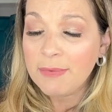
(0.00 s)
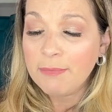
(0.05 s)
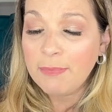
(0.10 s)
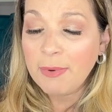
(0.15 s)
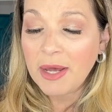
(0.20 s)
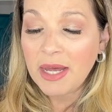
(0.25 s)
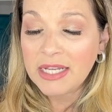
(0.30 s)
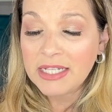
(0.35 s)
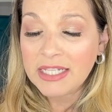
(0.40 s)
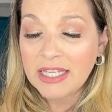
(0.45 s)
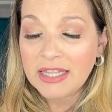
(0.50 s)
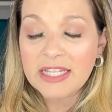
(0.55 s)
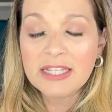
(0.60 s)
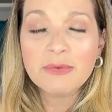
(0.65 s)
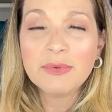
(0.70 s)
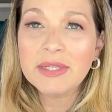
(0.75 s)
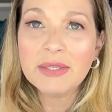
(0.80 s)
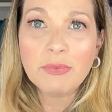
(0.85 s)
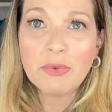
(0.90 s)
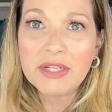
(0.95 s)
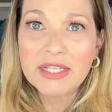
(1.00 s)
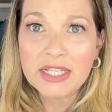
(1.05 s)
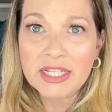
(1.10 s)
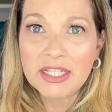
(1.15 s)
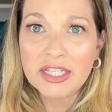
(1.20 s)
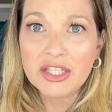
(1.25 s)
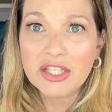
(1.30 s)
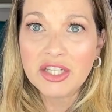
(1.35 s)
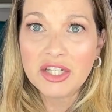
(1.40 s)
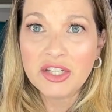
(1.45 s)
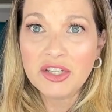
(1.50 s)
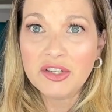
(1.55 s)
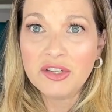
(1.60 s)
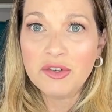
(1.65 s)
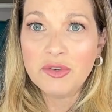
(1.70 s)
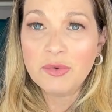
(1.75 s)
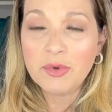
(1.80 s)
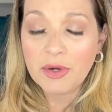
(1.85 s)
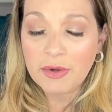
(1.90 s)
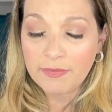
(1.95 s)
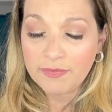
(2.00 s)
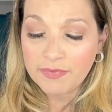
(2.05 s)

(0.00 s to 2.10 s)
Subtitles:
But this one wasn't too